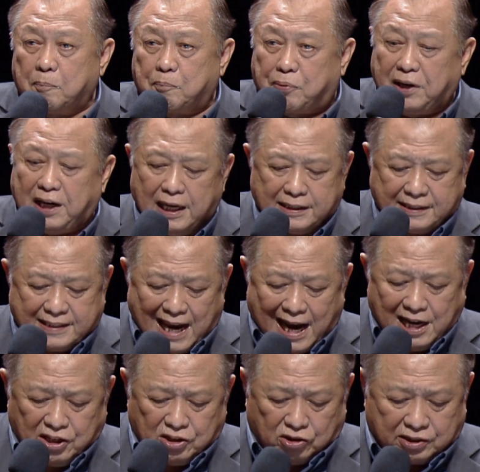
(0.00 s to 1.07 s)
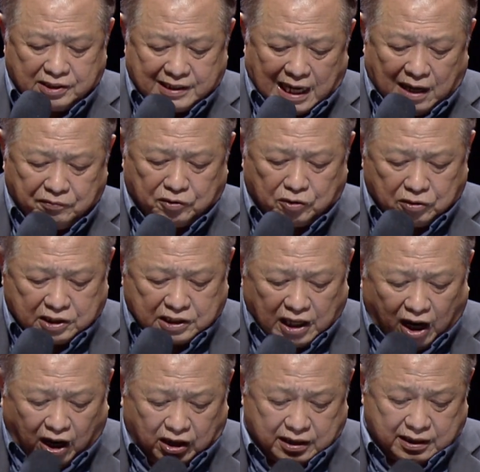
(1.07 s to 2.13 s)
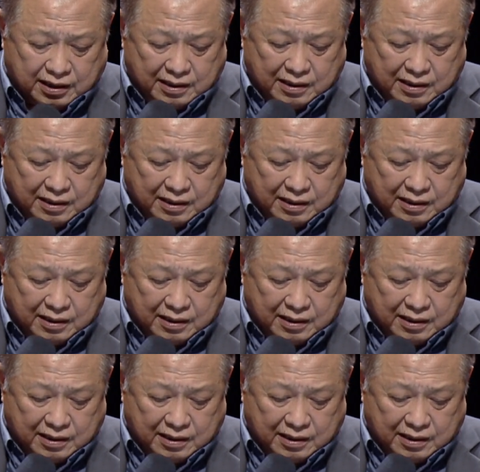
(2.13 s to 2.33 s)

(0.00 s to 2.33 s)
present yourself to God.